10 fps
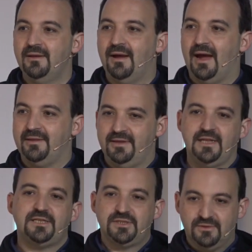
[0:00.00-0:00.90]
I
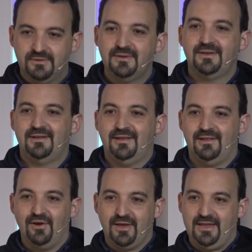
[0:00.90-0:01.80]
need to
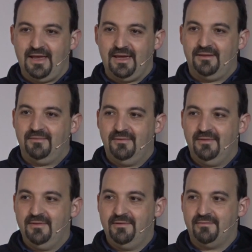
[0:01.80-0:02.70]
log in again,
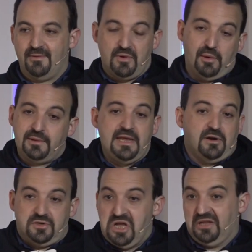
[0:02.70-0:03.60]
remotely
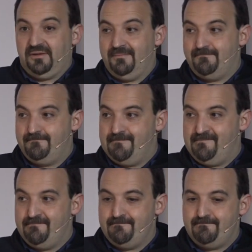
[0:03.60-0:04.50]
or not.
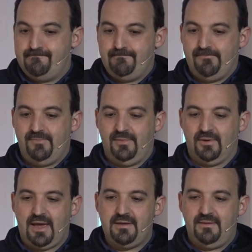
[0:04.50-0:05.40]

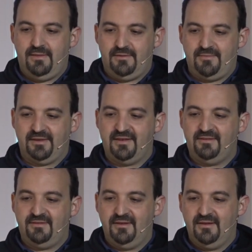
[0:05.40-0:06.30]
Okay? Does it make
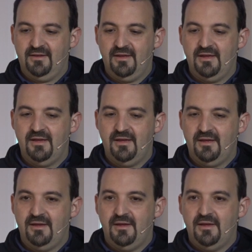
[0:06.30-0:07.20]
sense?
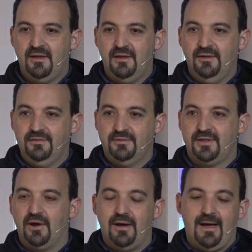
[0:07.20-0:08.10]

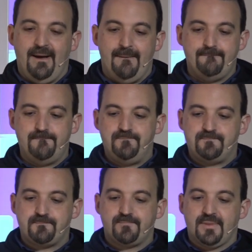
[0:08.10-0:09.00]
So
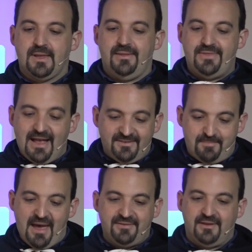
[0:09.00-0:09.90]
that's
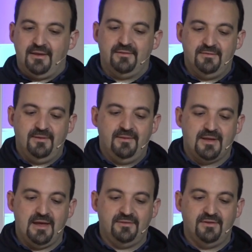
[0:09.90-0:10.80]
Passkeys.
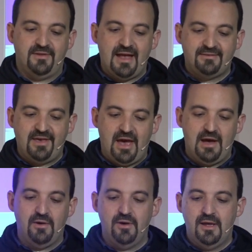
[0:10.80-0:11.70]
Okay, so that's
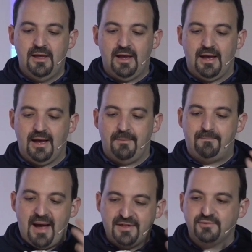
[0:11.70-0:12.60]
how
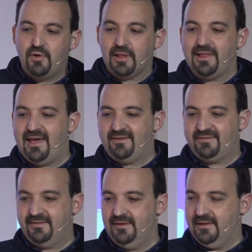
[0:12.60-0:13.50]

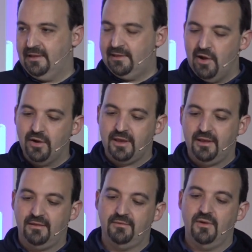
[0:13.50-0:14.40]
passwordless
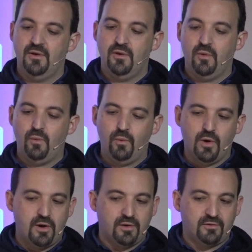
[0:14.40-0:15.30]
login
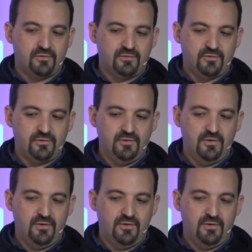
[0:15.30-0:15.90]
works.